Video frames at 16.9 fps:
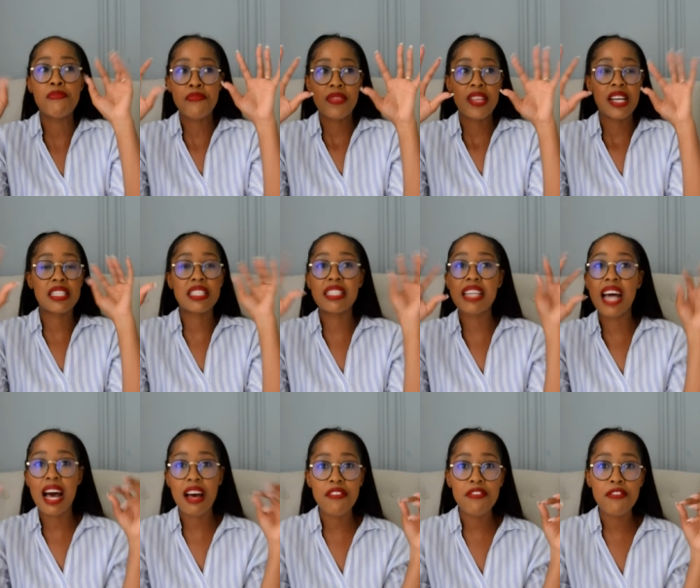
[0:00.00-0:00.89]

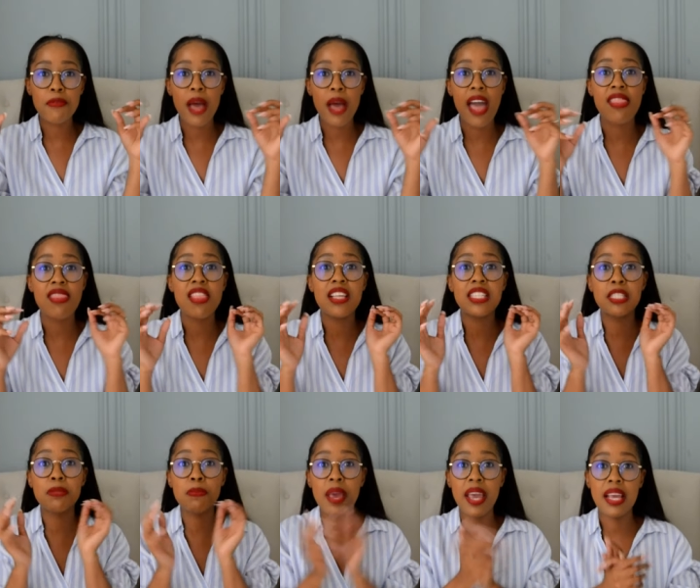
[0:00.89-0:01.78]
stuff, and the
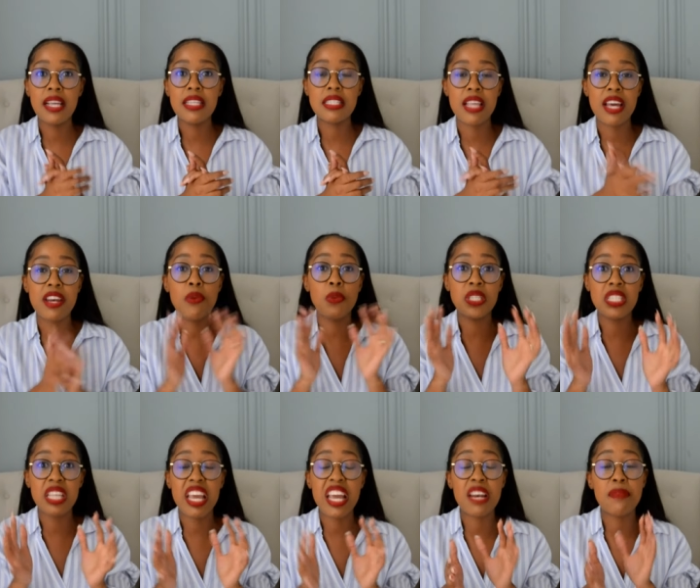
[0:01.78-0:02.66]
space that he was
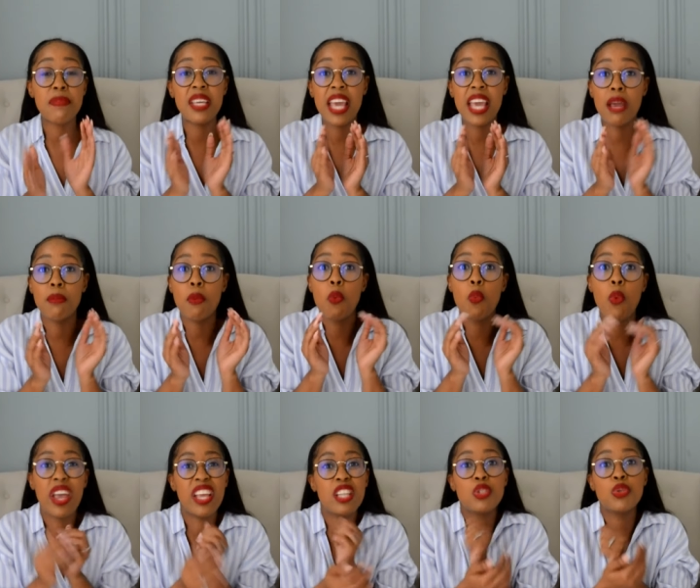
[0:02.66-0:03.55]
in became
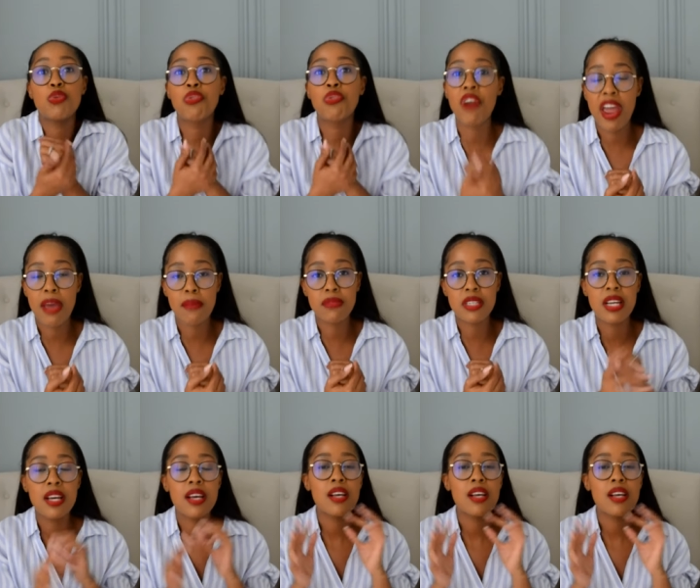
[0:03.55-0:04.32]
way too cramped.